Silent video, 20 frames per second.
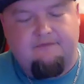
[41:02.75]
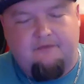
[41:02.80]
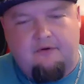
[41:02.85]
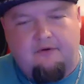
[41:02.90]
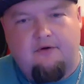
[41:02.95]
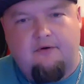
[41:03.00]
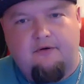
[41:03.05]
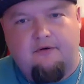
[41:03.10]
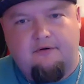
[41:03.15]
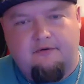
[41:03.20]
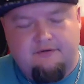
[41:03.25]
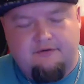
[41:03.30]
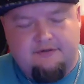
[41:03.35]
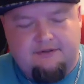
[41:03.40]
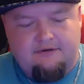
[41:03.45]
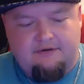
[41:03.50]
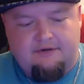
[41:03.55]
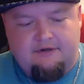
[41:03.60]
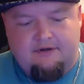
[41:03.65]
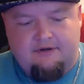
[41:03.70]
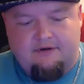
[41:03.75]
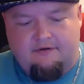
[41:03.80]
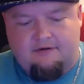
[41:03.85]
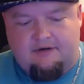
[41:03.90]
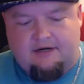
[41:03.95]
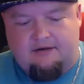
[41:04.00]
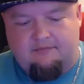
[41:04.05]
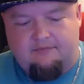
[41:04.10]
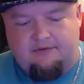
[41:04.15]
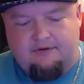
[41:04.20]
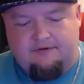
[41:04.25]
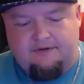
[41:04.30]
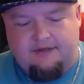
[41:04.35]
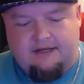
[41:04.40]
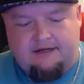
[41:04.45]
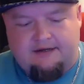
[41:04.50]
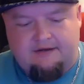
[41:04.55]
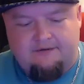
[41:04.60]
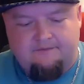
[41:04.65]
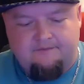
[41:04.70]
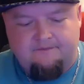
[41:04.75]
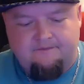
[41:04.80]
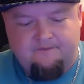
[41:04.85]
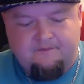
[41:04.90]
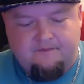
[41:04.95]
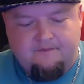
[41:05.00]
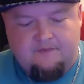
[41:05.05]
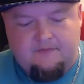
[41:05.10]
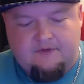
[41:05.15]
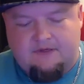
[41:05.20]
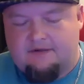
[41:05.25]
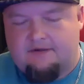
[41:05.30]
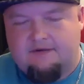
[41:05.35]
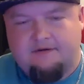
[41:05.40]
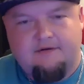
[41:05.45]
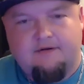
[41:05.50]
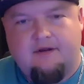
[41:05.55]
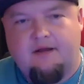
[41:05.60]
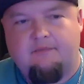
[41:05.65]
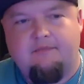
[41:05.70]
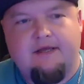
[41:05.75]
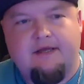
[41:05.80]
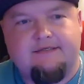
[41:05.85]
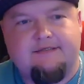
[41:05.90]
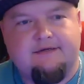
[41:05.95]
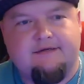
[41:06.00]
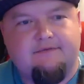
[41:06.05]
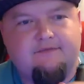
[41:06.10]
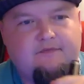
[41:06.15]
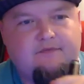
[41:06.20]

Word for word: four hole, you know, kind of build deck. Amazing.